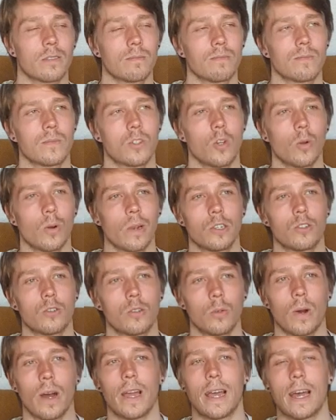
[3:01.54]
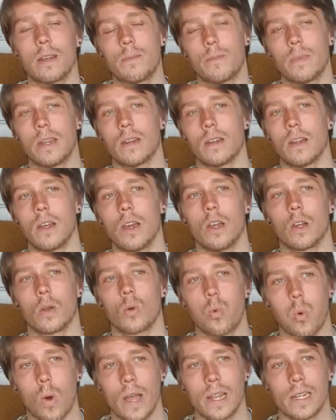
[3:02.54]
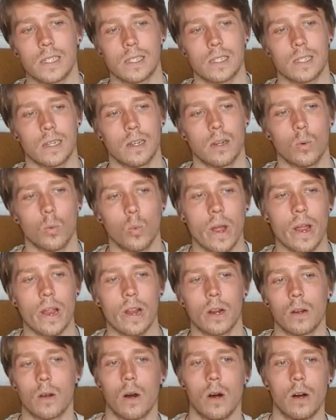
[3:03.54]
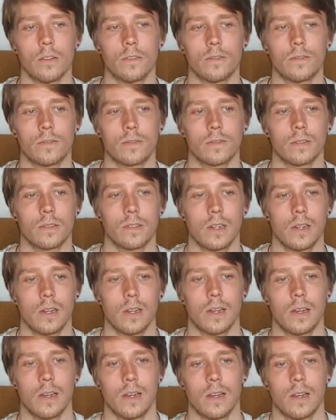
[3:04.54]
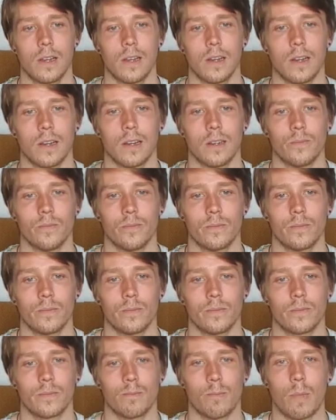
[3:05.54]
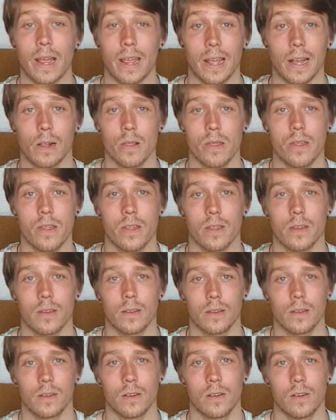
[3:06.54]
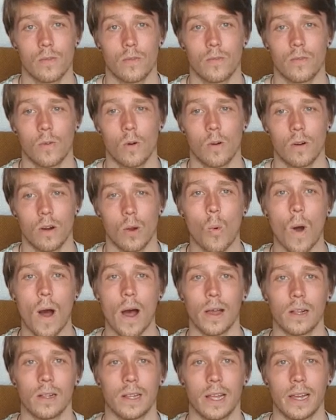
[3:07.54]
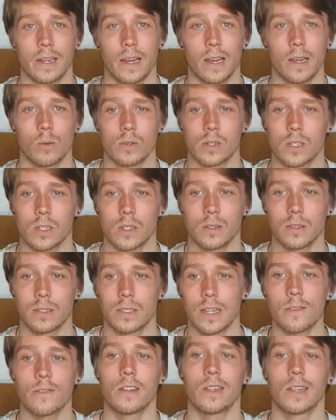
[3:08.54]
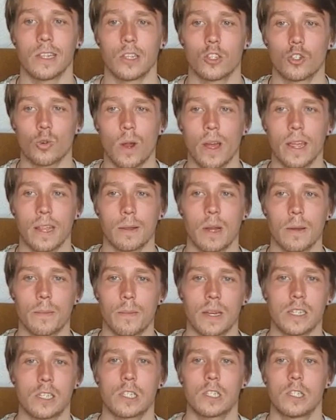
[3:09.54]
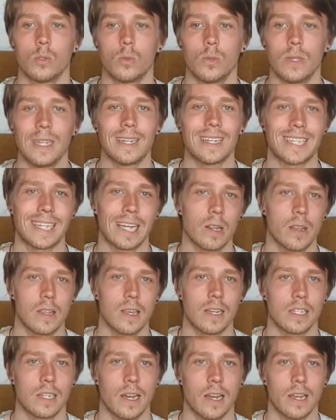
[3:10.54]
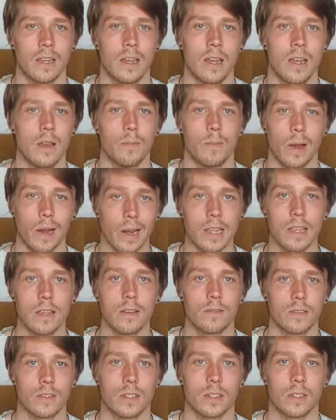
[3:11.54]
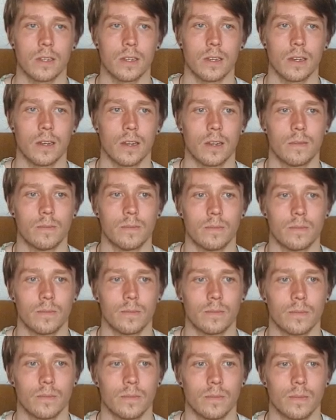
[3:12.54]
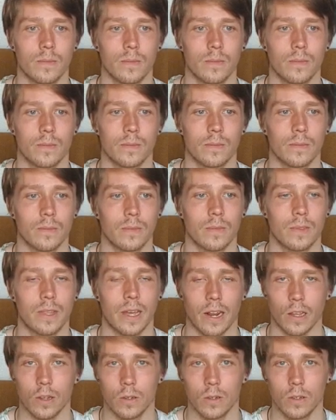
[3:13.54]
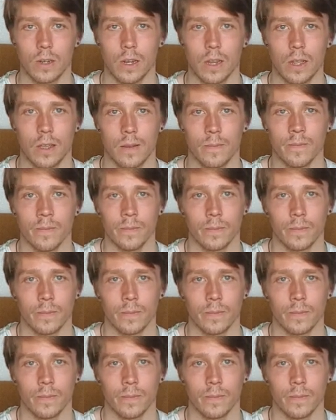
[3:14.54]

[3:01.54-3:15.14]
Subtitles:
not totally true. I had been quite aware of my health for a while, and I was definitely trying my best to eat as healthy as I believed that I could.